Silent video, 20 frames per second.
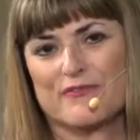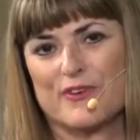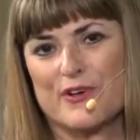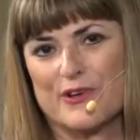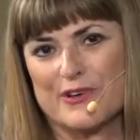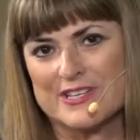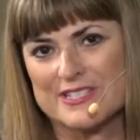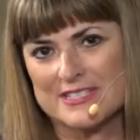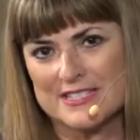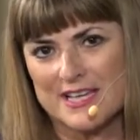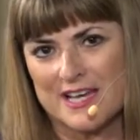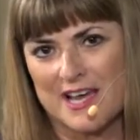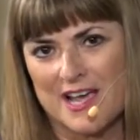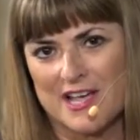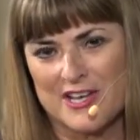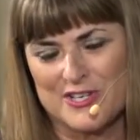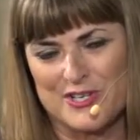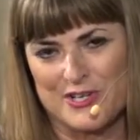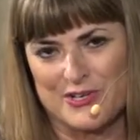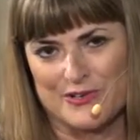Focusing
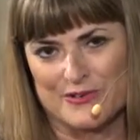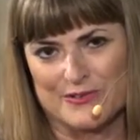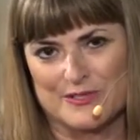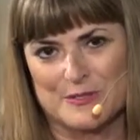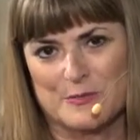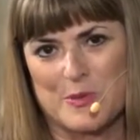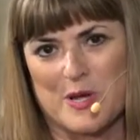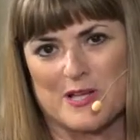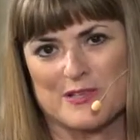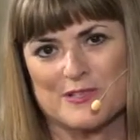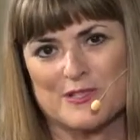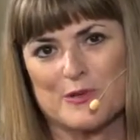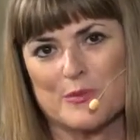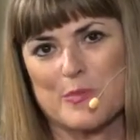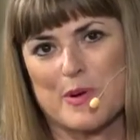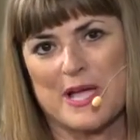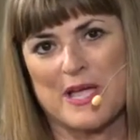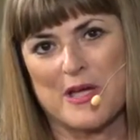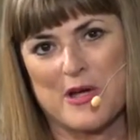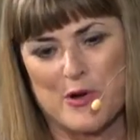on You,
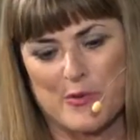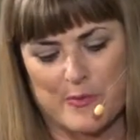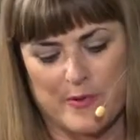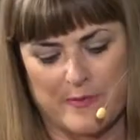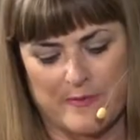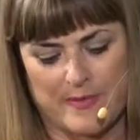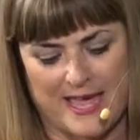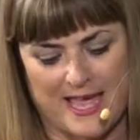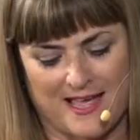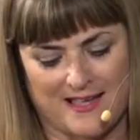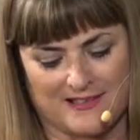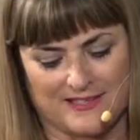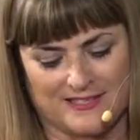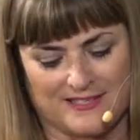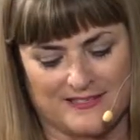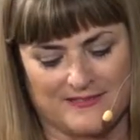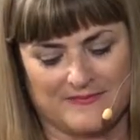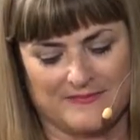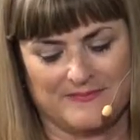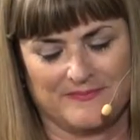sponsored by Hope
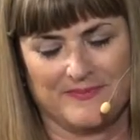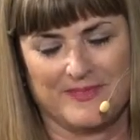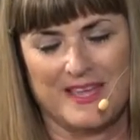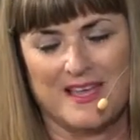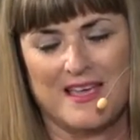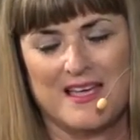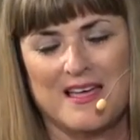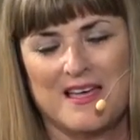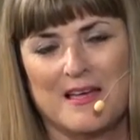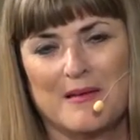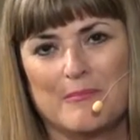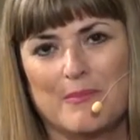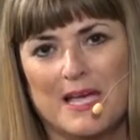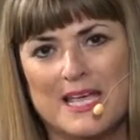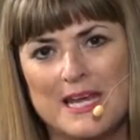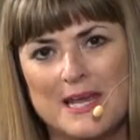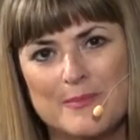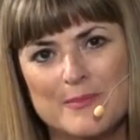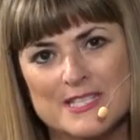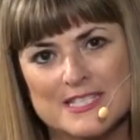Abounds.
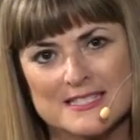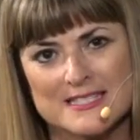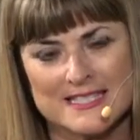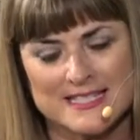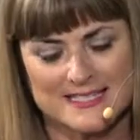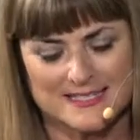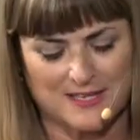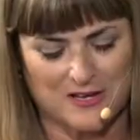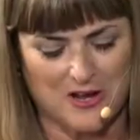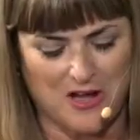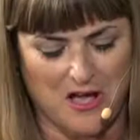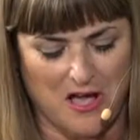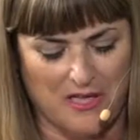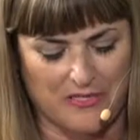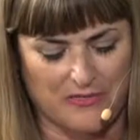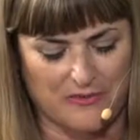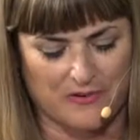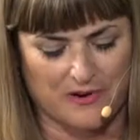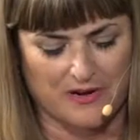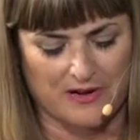My name is Lisa
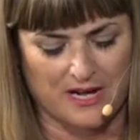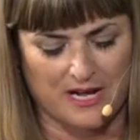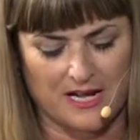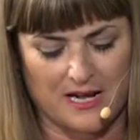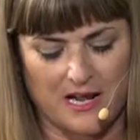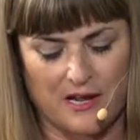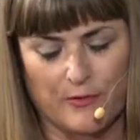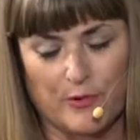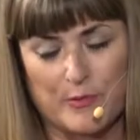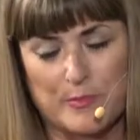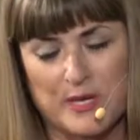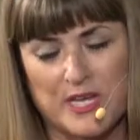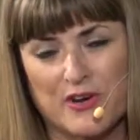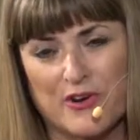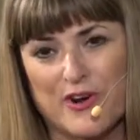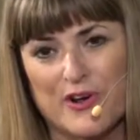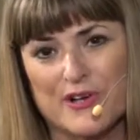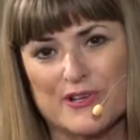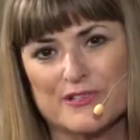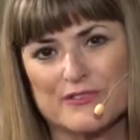Cawthorne, and I will be
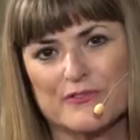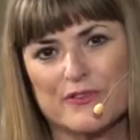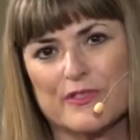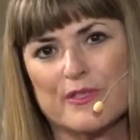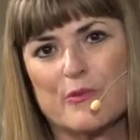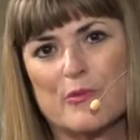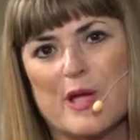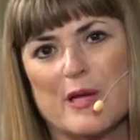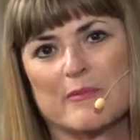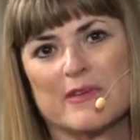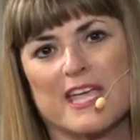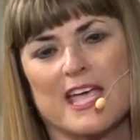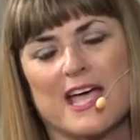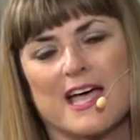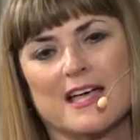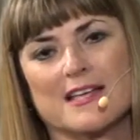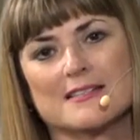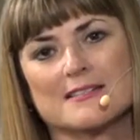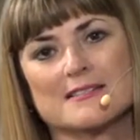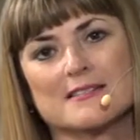your host for the
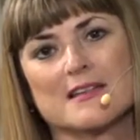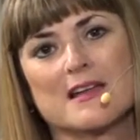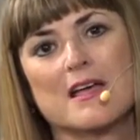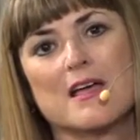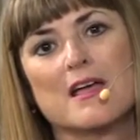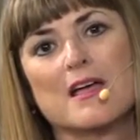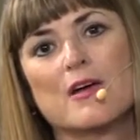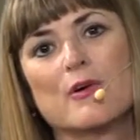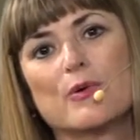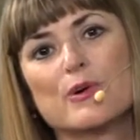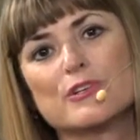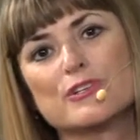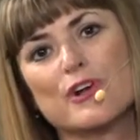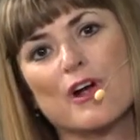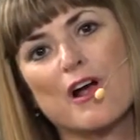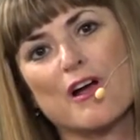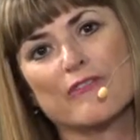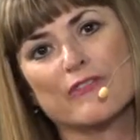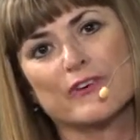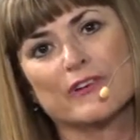webcasts, which
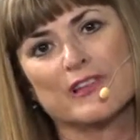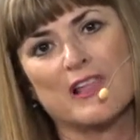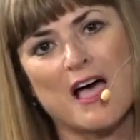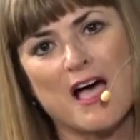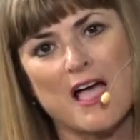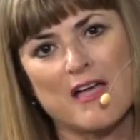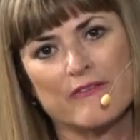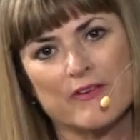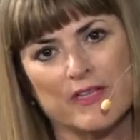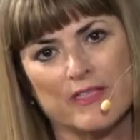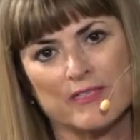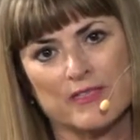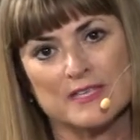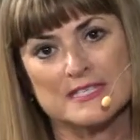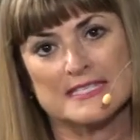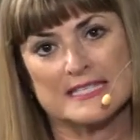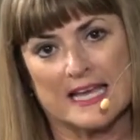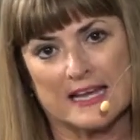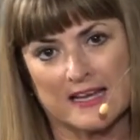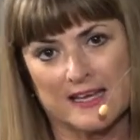are offered live on the
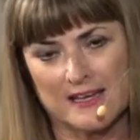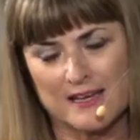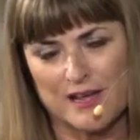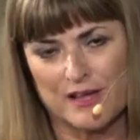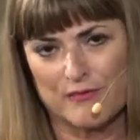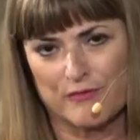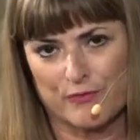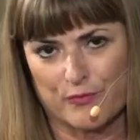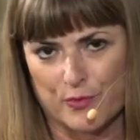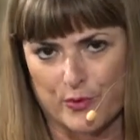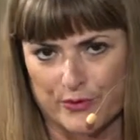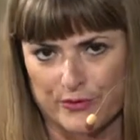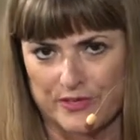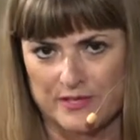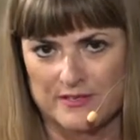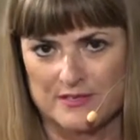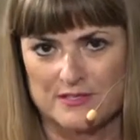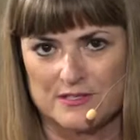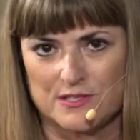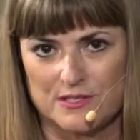second and
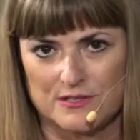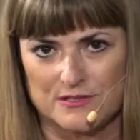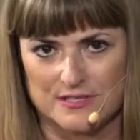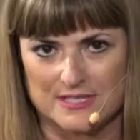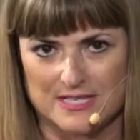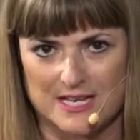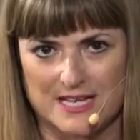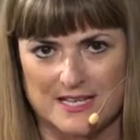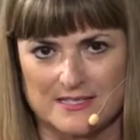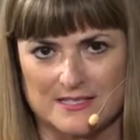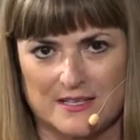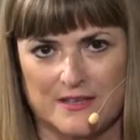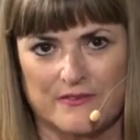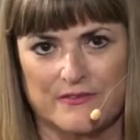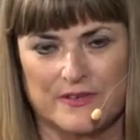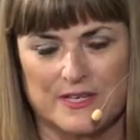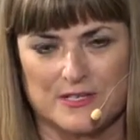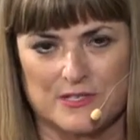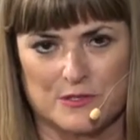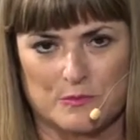fourth Tuesdays
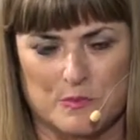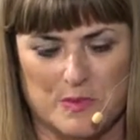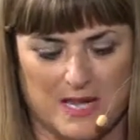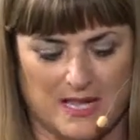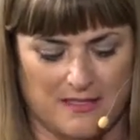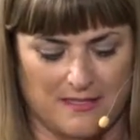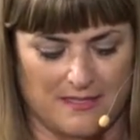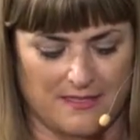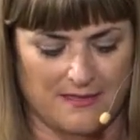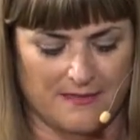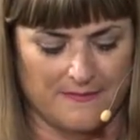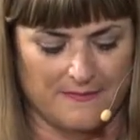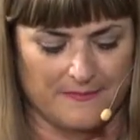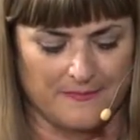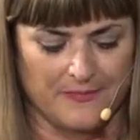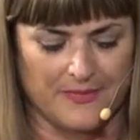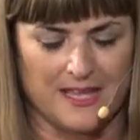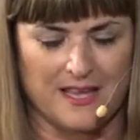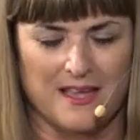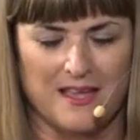of each month.
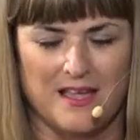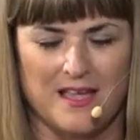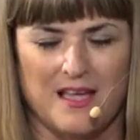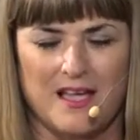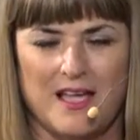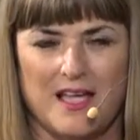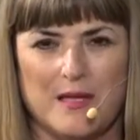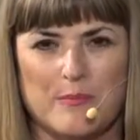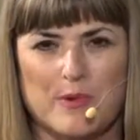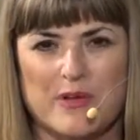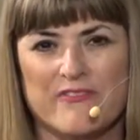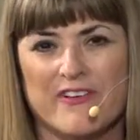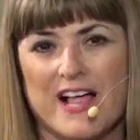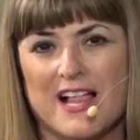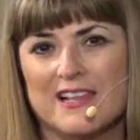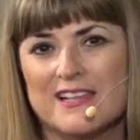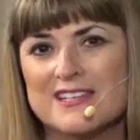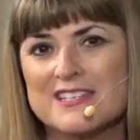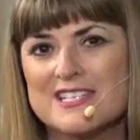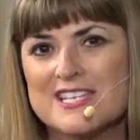I'm a
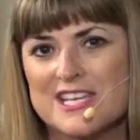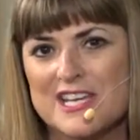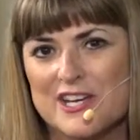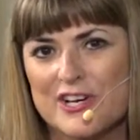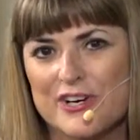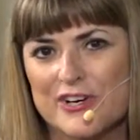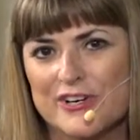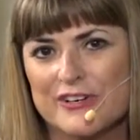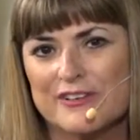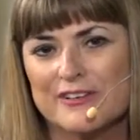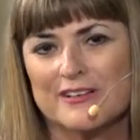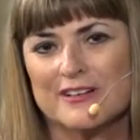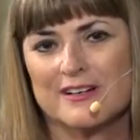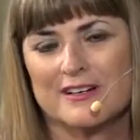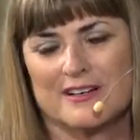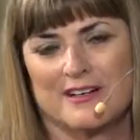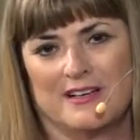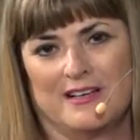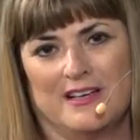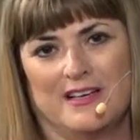volunteer,
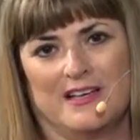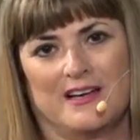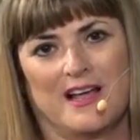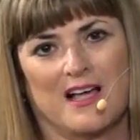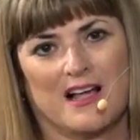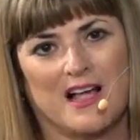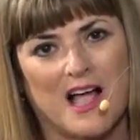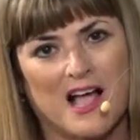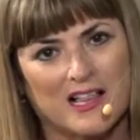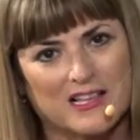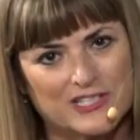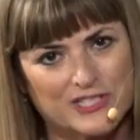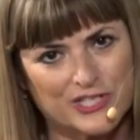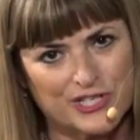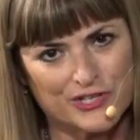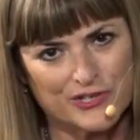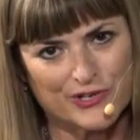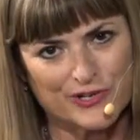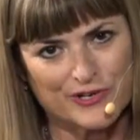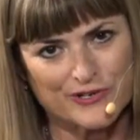an
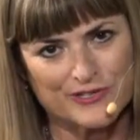oncology